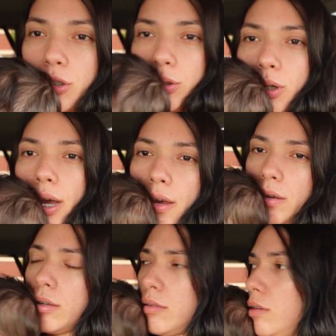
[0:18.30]
do have.
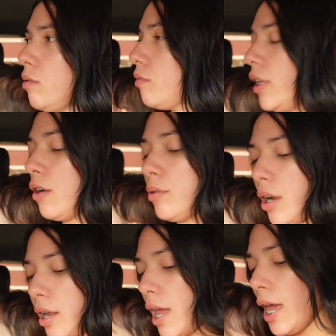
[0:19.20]
Oh, yeah, we
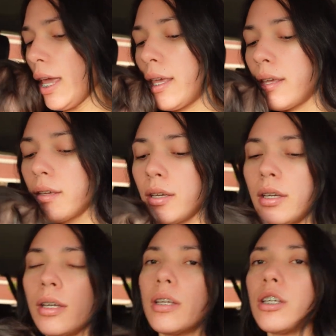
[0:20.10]
are. Hey,
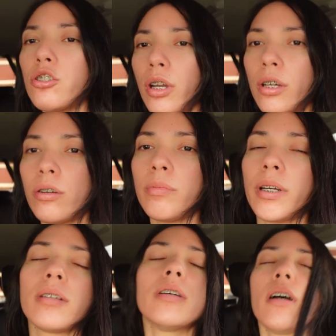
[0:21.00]
he's trying to go,
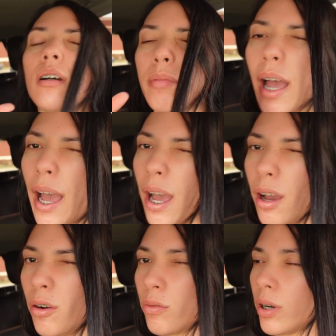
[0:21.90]
but
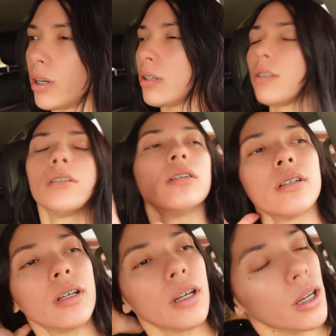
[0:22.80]
ow!
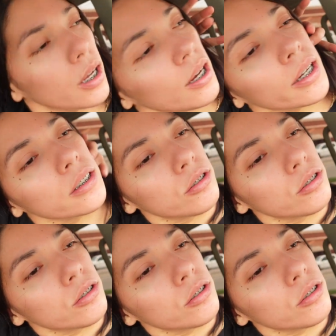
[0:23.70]
I